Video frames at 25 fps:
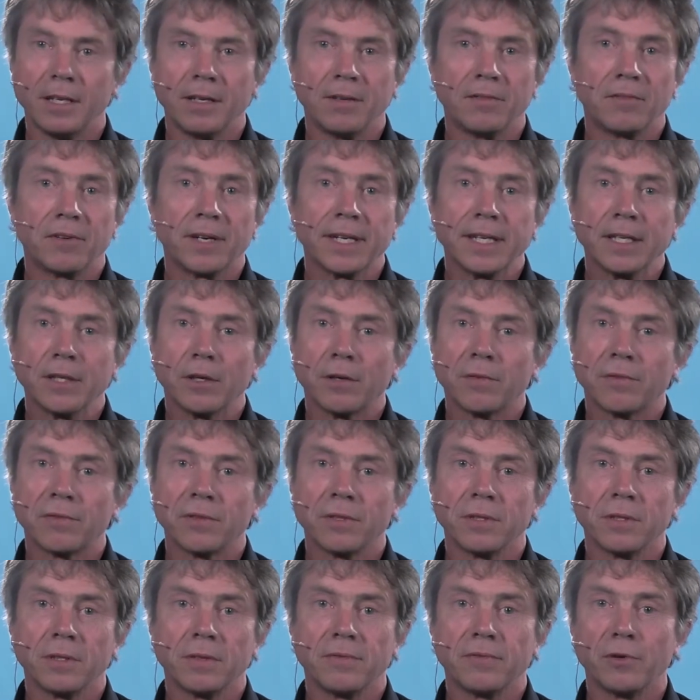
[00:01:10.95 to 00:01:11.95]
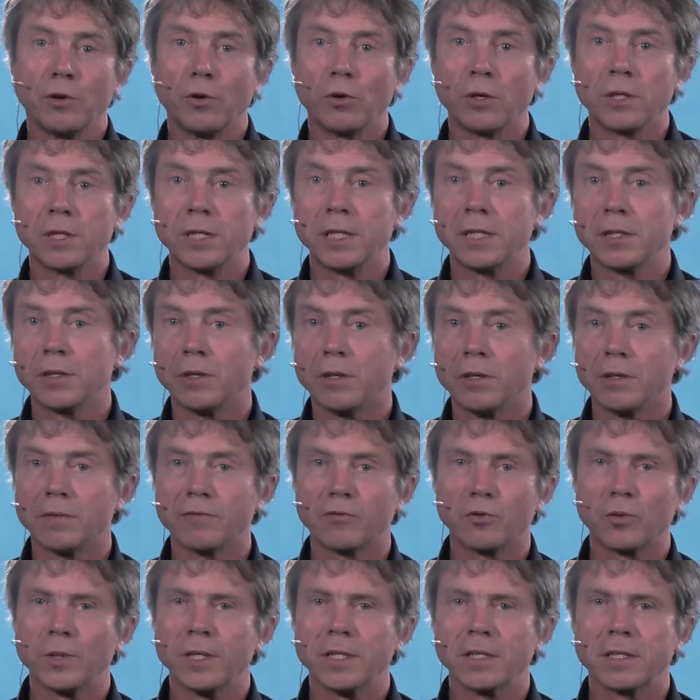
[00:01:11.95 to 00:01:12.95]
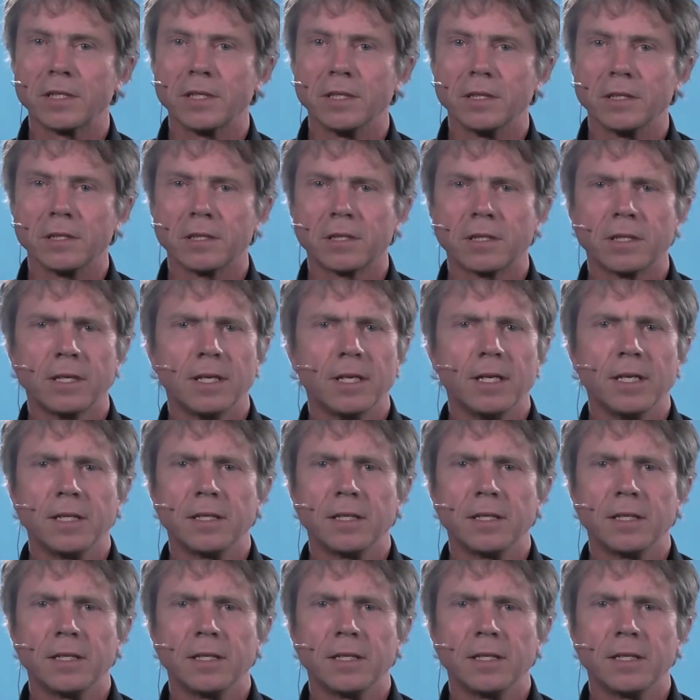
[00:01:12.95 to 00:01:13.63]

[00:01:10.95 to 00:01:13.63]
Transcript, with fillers: Very often the focus is on, for instance,